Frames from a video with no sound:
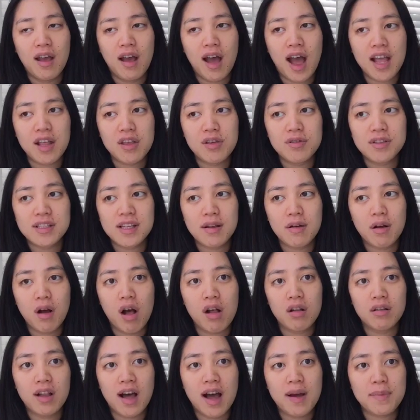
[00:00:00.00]
I use it a
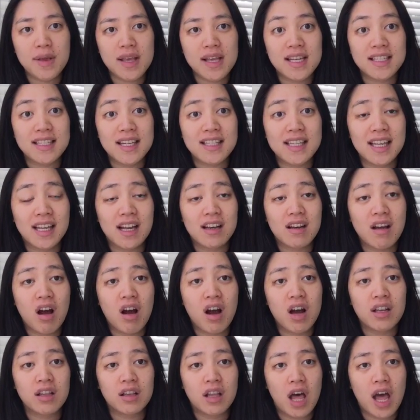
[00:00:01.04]
lot because it's like an
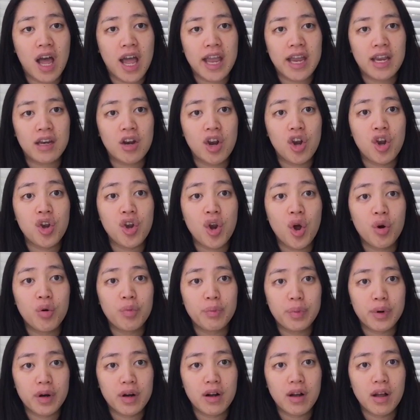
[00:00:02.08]
online
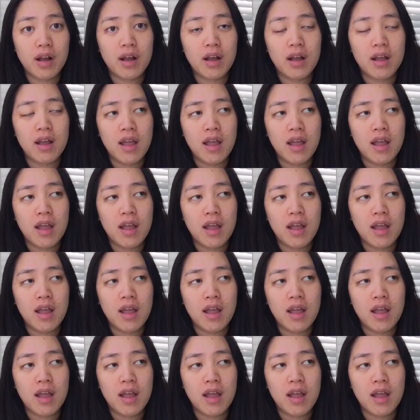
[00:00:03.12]
notebook,